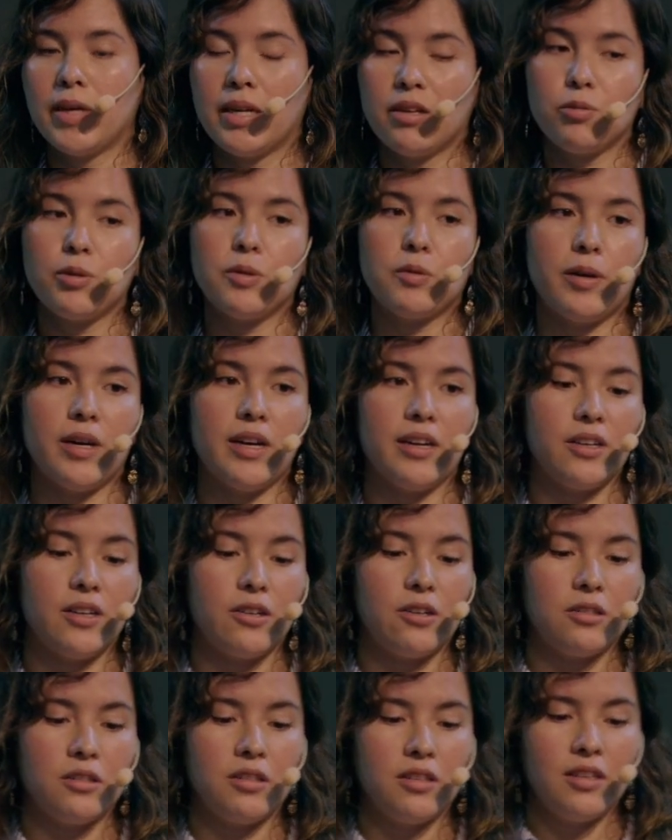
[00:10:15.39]

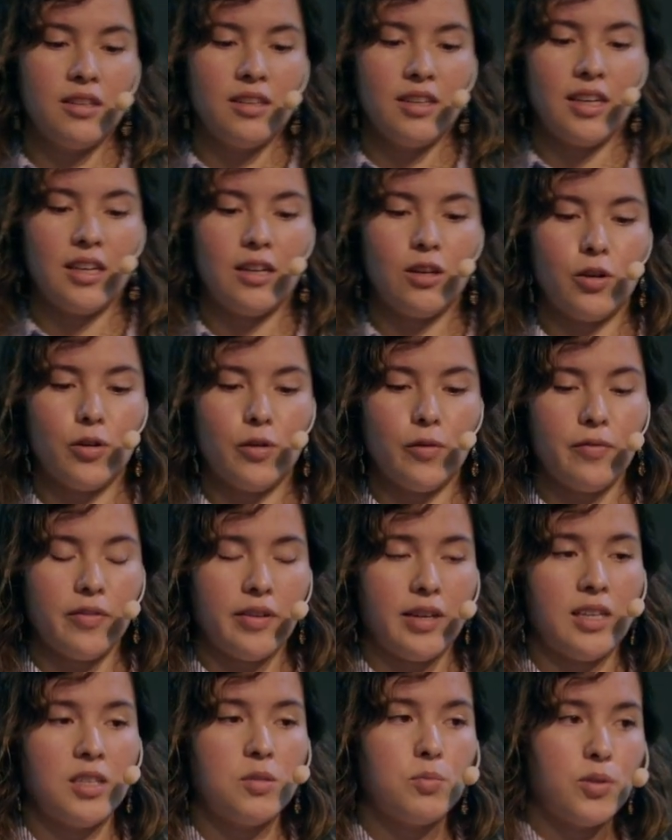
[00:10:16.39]
require a lot of
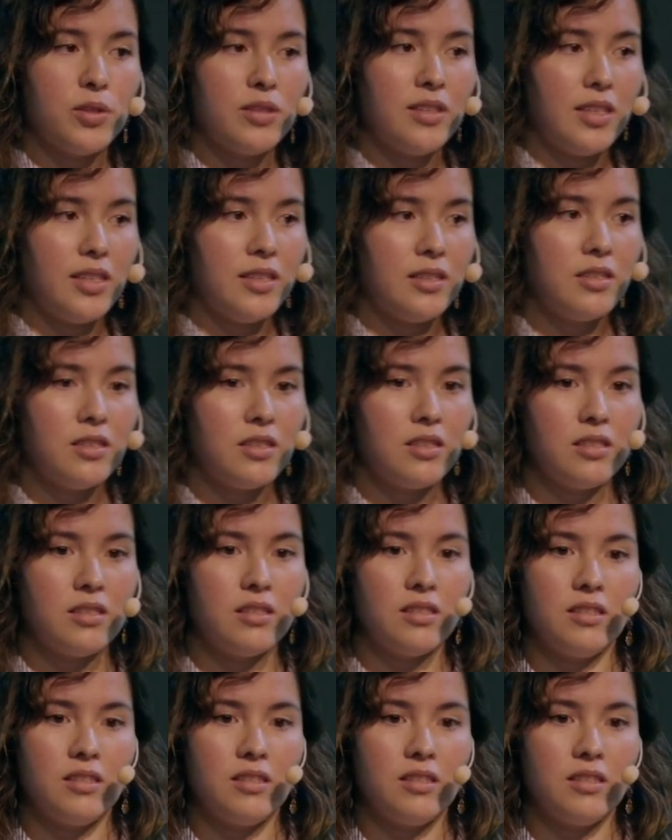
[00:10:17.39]
expertise